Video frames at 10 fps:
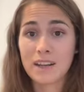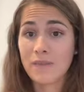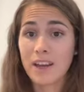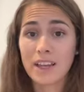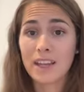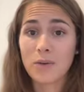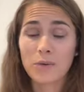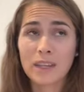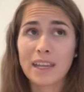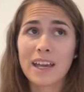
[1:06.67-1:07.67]
If I
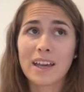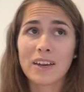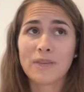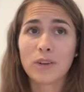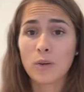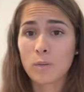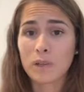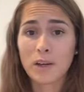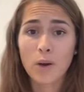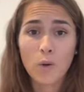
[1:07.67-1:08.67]
only have equipment
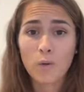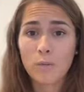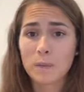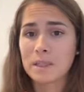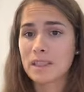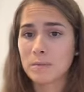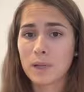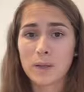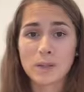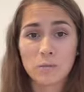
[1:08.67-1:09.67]
at home, maybe
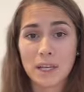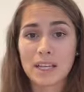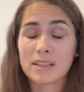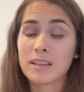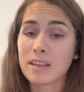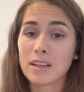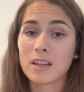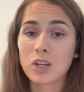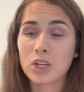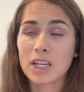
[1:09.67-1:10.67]
dumbbells or bands, he can
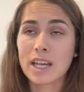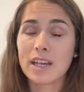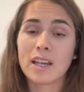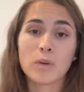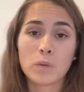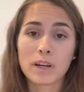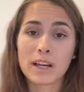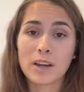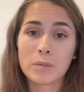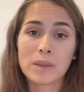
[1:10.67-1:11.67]
create a
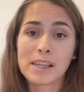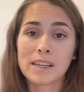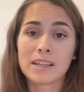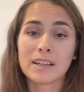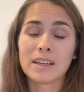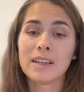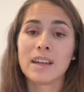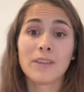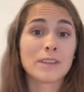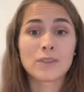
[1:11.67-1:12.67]
workout plan,
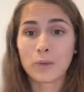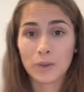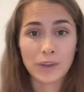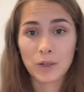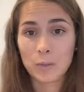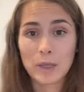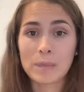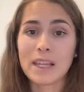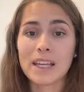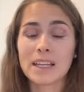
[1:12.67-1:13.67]
physical therapy
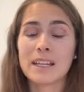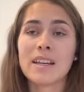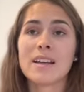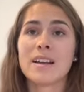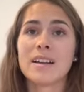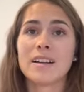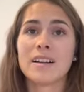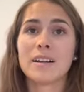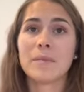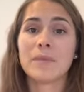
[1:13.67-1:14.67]
plan
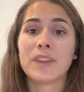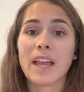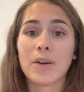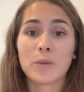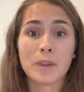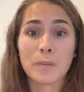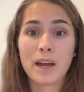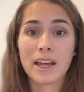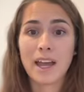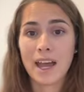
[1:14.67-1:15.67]
um, with
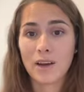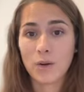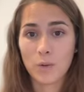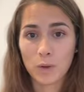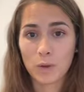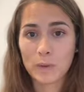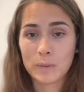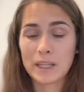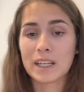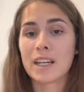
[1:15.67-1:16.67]
my at-home
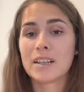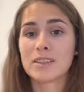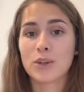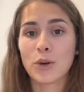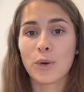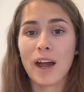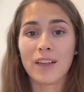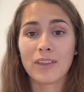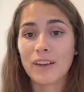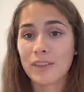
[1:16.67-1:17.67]
equipment. So I
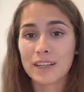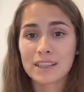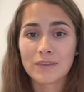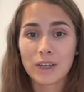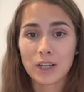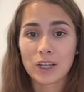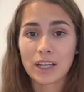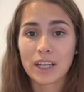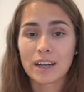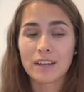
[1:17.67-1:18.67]
love that it's
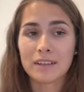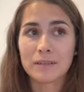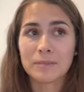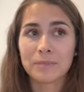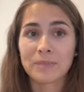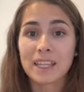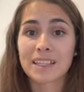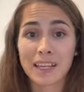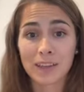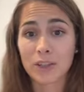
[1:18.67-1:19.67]
very um,
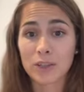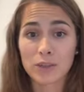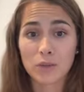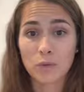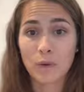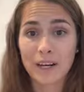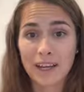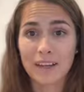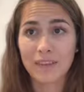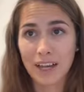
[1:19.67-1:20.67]
tailored to what I
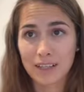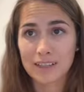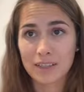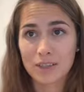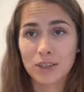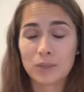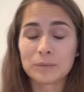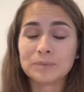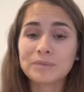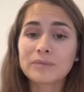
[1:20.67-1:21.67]
have access to
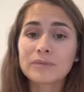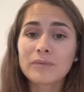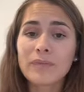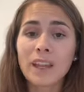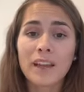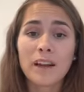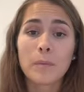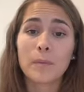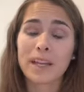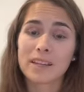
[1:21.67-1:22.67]
um,
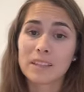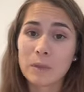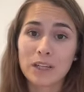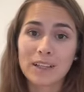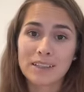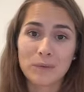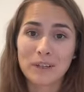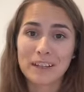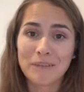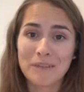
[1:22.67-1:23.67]
my experience
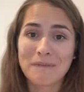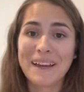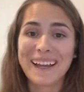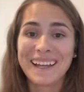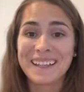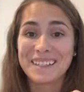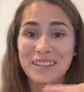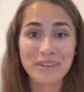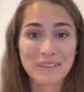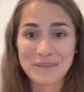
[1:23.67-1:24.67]
working with Rat has
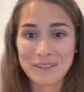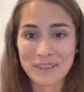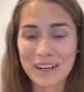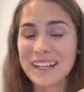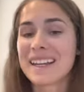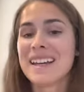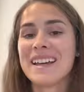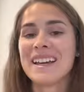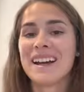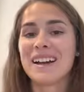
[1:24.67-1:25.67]
always been great.
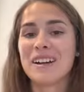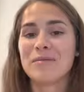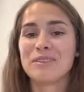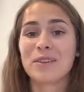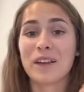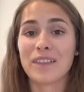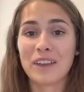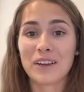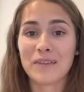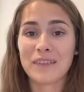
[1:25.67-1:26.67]
Um, so I
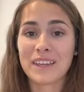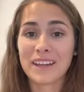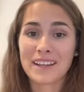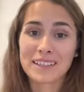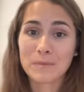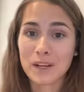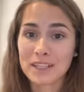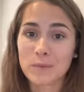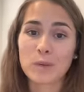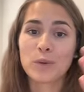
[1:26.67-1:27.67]
love the
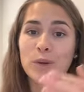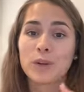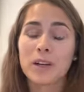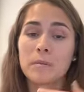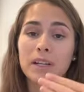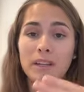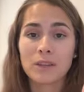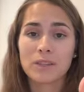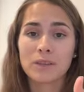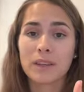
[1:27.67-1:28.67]
customizable program, but I
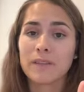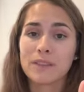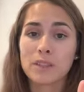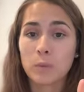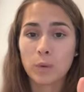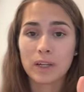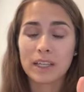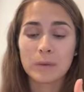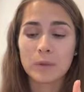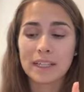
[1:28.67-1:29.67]
also love the support
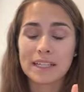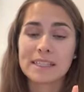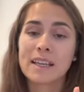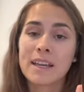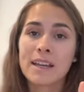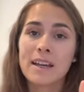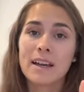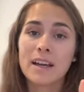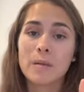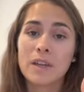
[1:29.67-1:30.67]
he brings.
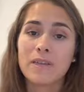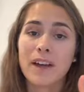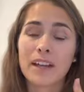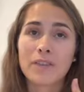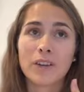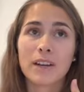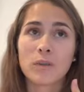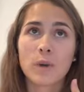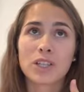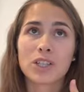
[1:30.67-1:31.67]
Um, if I ever have
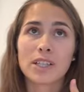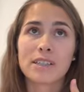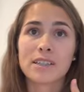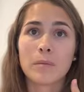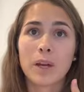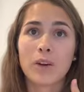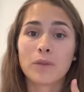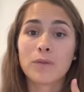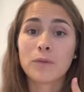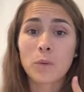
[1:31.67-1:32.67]
questions about
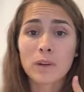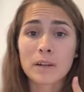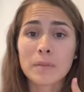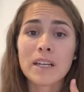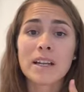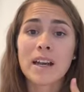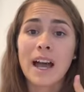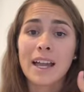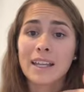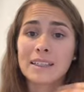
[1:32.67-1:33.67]
form,
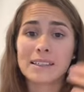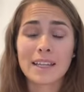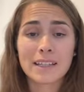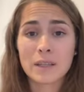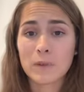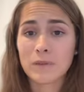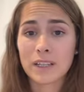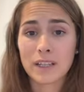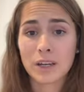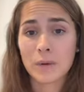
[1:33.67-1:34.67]
I can send him a
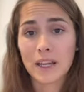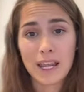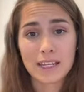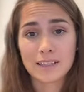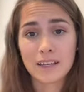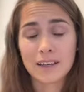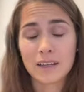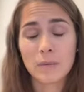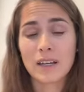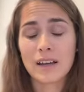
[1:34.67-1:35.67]
video at any
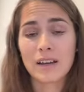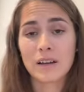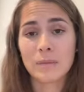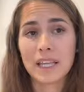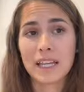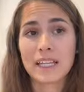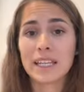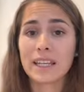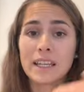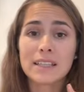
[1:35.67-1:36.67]
time um, and
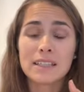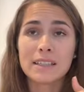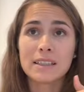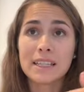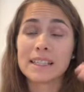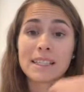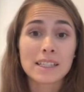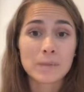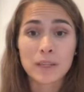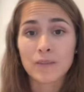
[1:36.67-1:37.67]
he can he
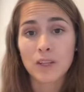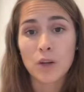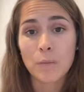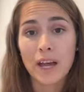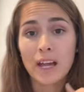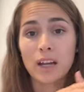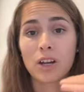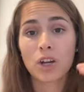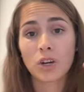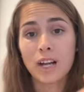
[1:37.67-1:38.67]
sends me a video back
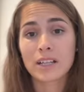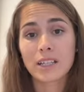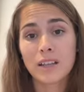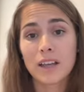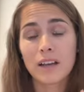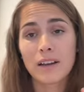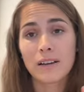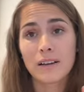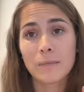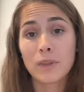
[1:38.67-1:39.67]
correcting
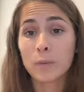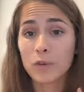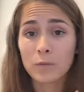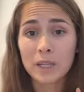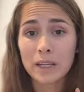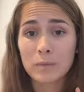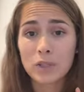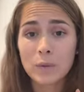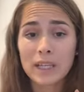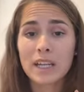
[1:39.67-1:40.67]
um, the movement I'm
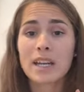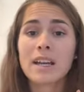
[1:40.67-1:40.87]
doing.